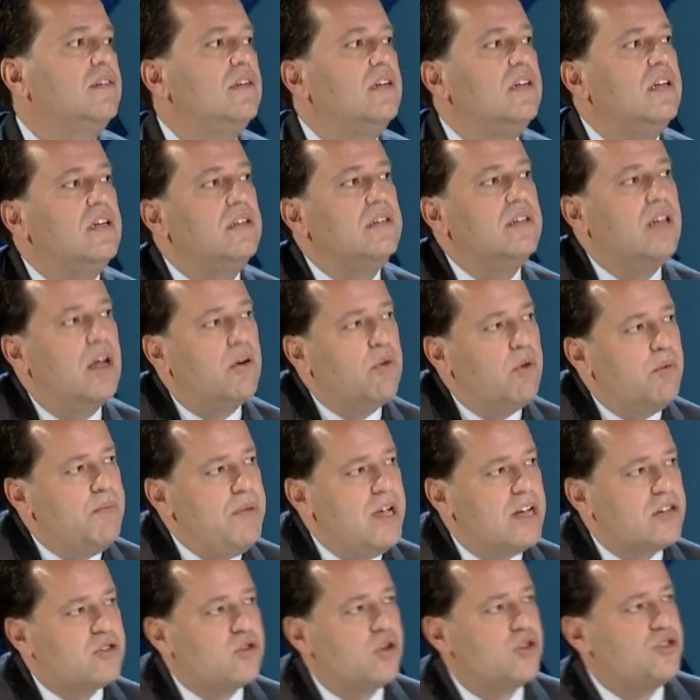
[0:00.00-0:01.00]
there will be
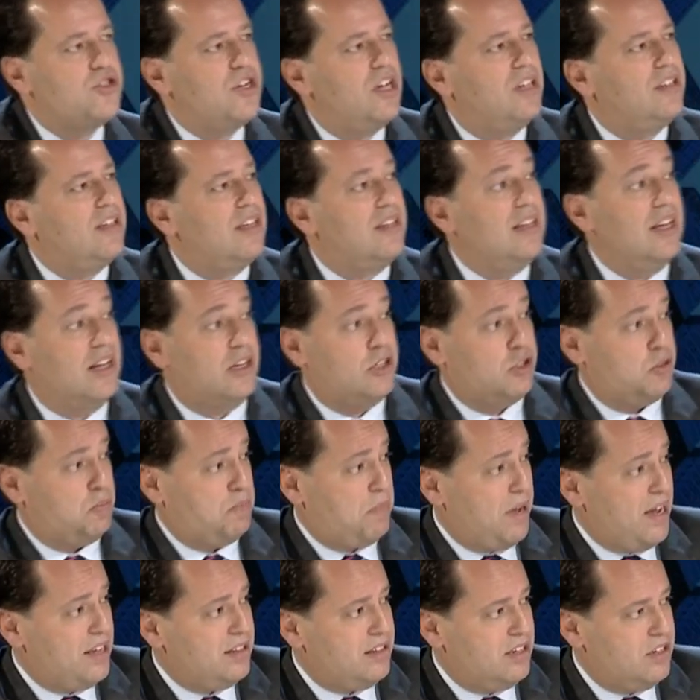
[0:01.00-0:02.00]
associated
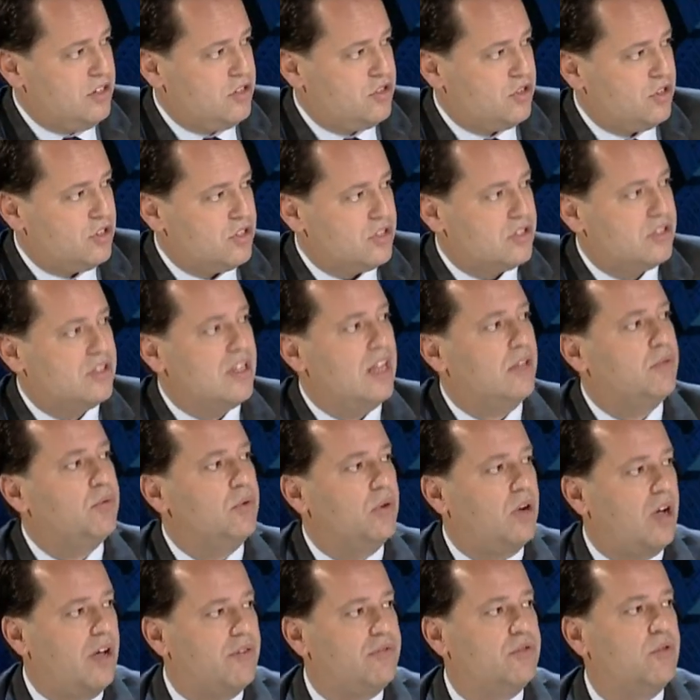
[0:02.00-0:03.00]
expenditures that will
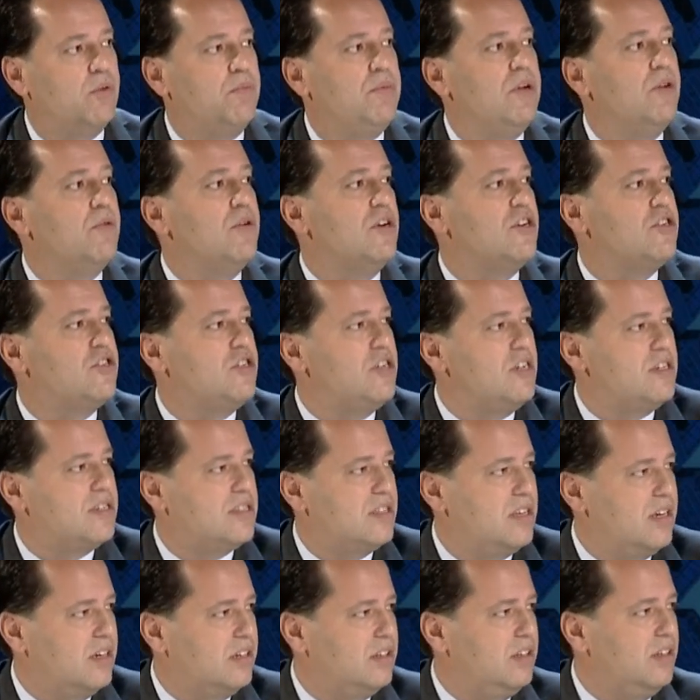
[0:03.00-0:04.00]
have to be
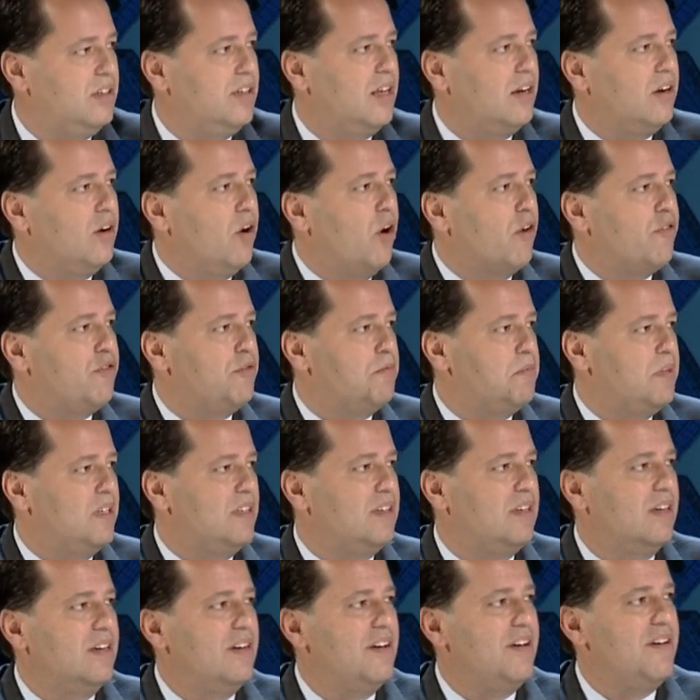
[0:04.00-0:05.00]
registered in the government
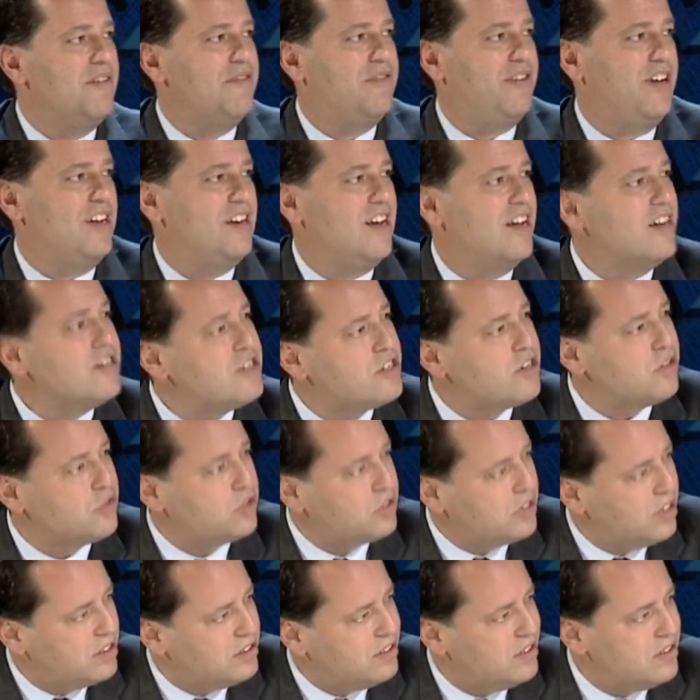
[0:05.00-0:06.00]
financial
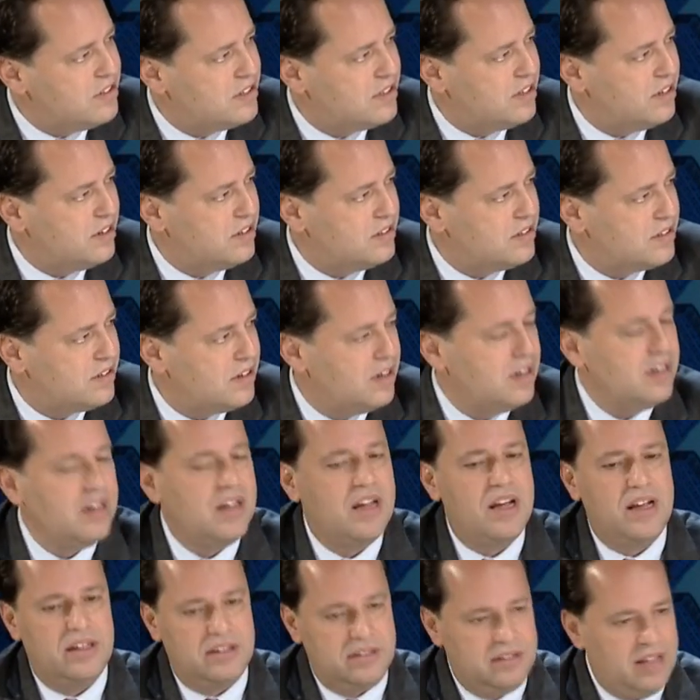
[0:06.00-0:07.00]
statistics.
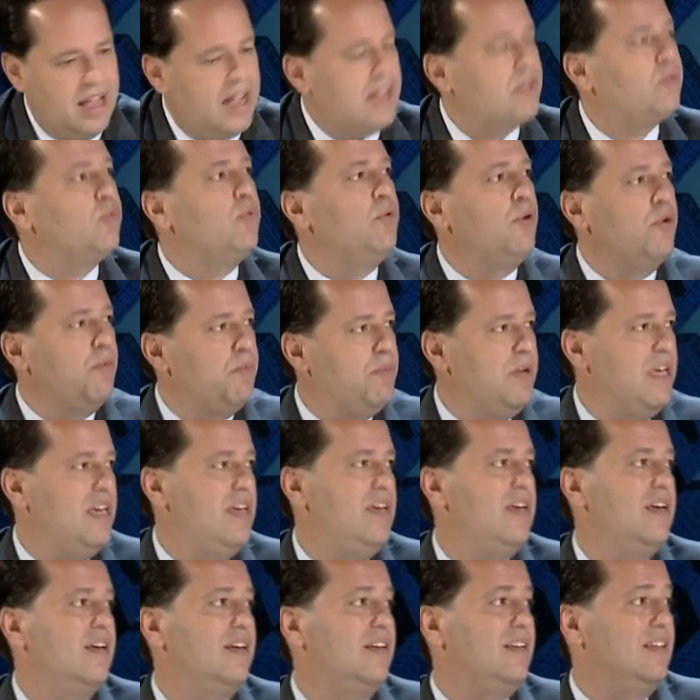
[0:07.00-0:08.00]
That will be
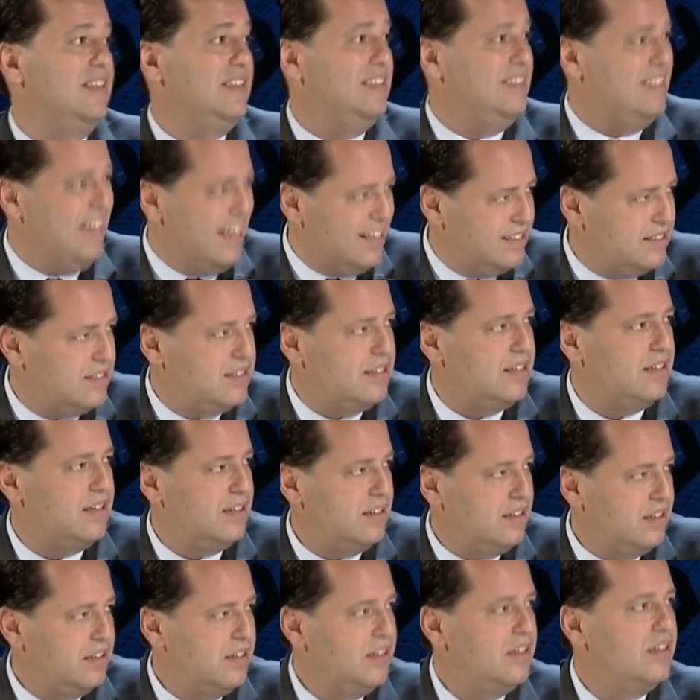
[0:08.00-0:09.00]
debt.
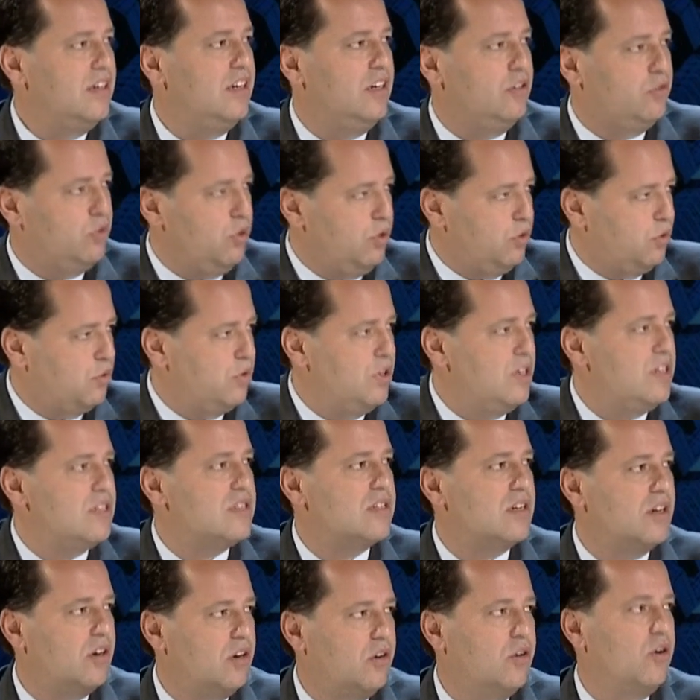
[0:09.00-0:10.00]
It will increase
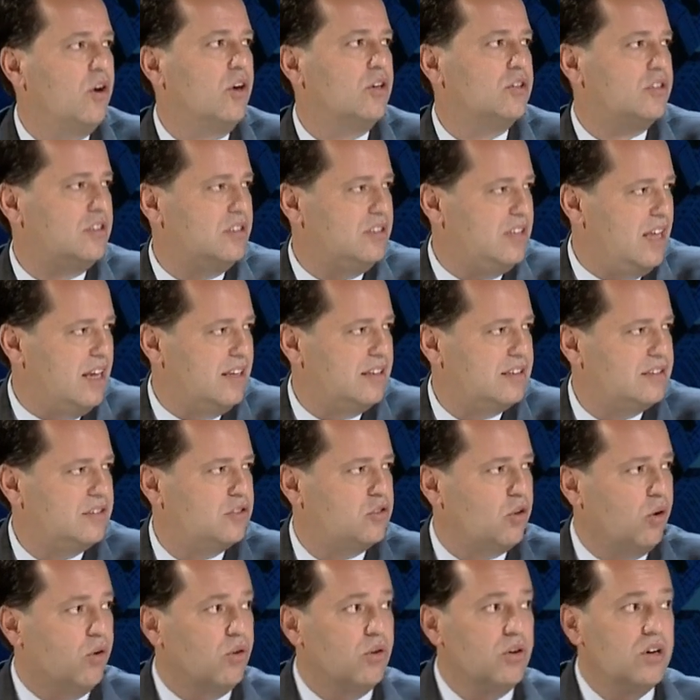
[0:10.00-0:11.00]
gross debt.
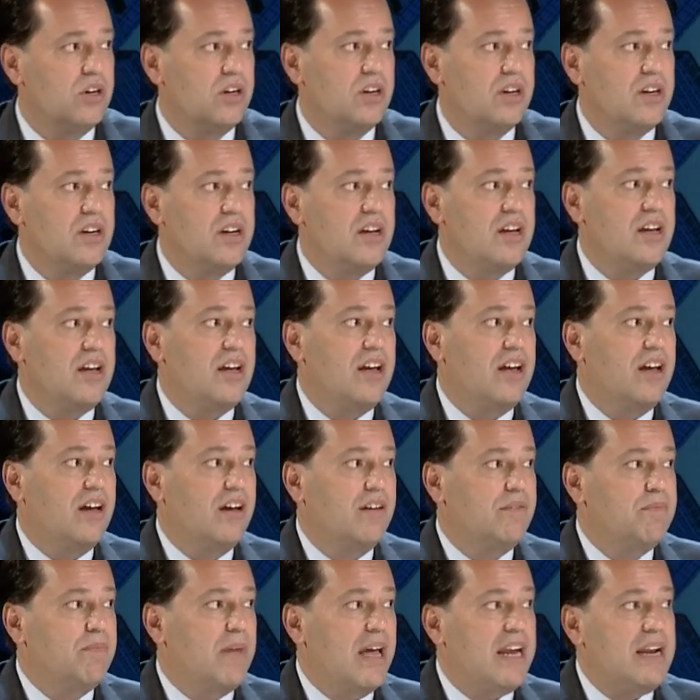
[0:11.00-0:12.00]
So
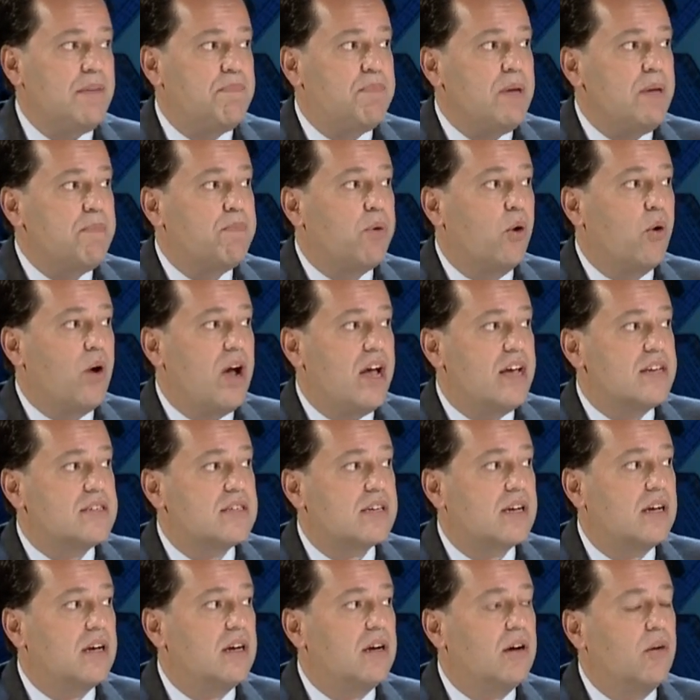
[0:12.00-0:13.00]
many people
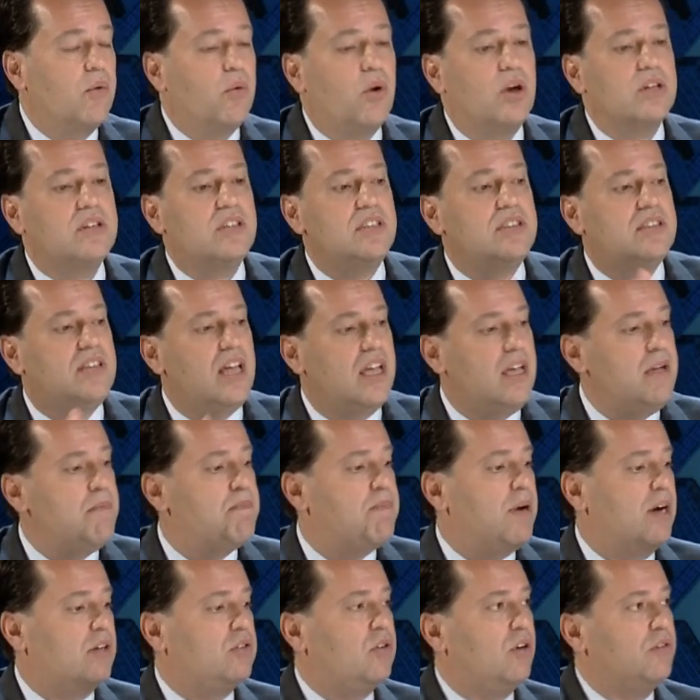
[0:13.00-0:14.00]
ask, what is the
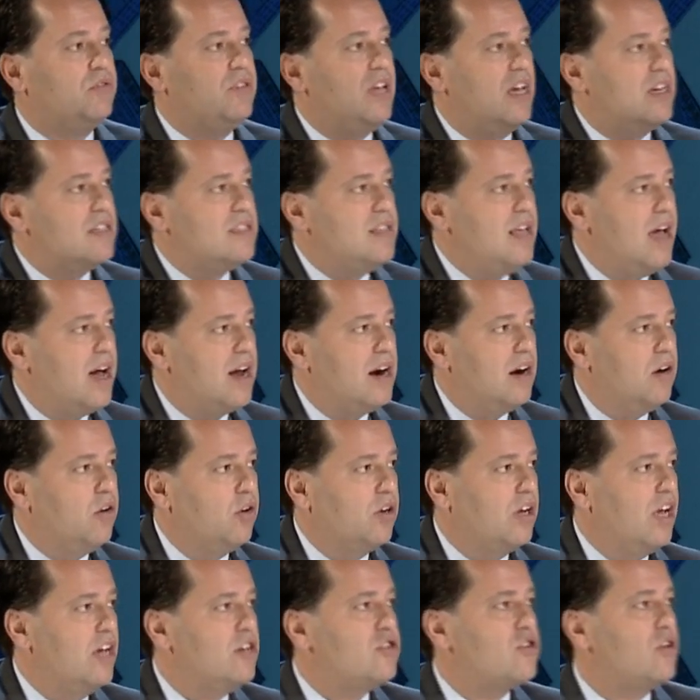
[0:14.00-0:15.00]
impact of the SDR
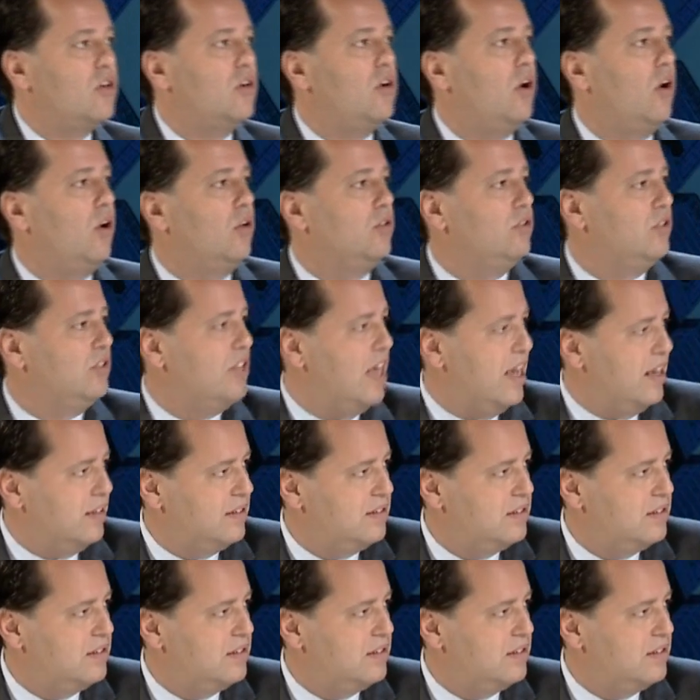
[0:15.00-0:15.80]
allocation on debt?